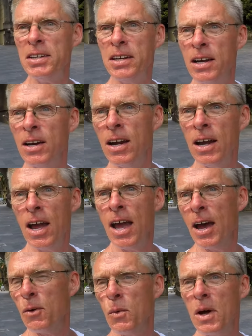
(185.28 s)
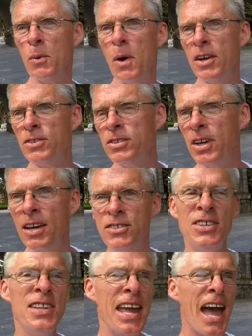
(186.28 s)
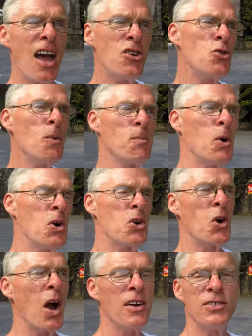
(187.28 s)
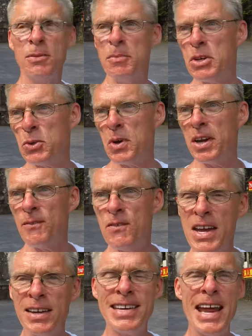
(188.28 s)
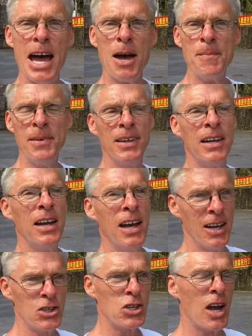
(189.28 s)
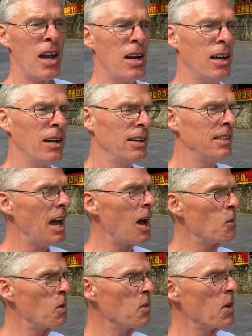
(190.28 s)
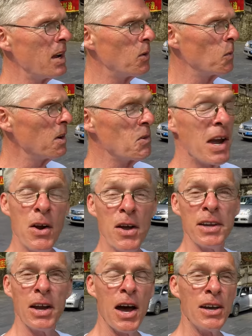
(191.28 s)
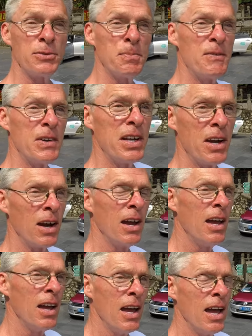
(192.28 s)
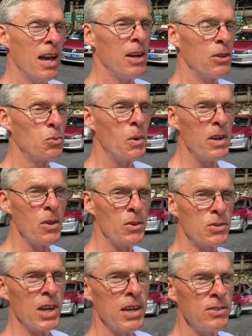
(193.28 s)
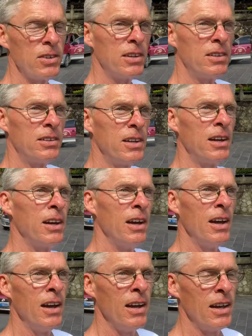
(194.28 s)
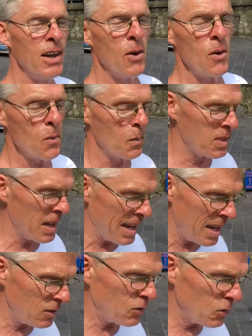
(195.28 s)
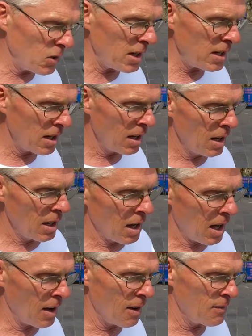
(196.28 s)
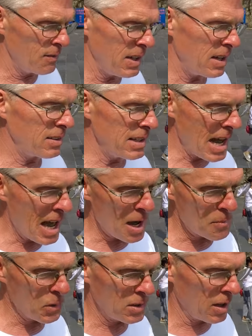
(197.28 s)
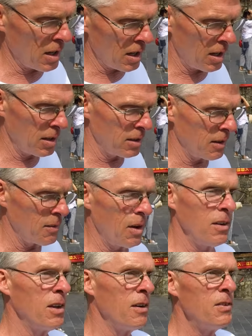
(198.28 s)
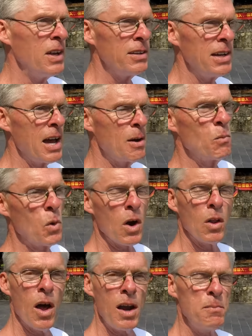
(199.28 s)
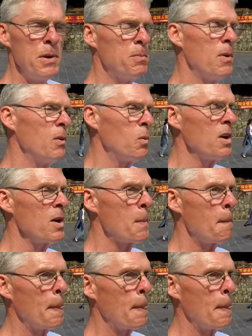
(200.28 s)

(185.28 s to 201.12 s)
here, and what do I see? I see the actual border crossing between Vietnam and China. Yeah, we're right on the cusp of it here. And it's one of those things that, you know, with the history of Vietnam, with the Vietnam War, a lot of people were